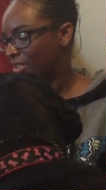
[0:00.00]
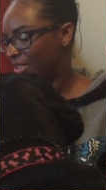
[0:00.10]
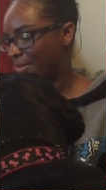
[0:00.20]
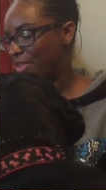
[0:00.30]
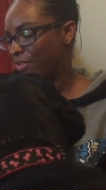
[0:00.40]

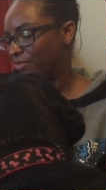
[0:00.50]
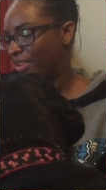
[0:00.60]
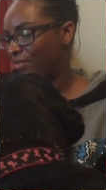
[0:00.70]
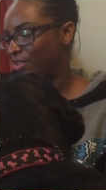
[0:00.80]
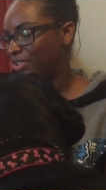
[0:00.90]
some other
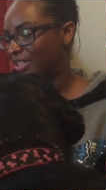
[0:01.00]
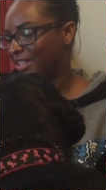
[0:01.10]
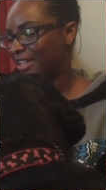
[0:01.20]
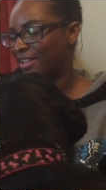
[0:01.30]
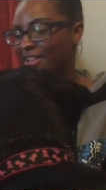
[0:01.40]
flavors. It's
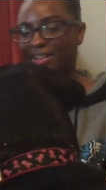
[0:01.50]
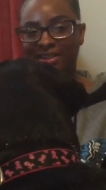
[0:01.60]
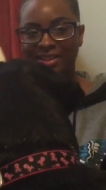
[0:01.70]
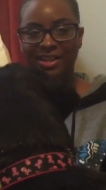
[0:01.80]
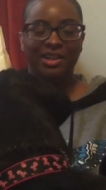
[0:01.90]
like a
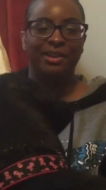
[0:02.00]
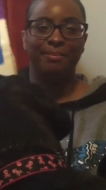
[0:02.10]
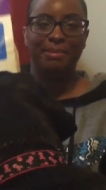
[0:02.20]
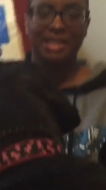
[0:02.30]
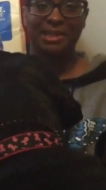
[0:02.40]

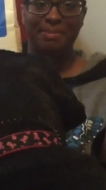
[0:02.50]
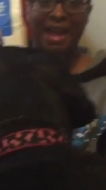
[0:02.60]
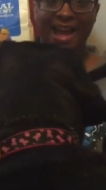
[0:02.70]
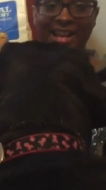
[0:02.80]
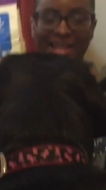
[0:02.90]
mixed
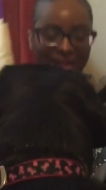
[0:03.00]
bag.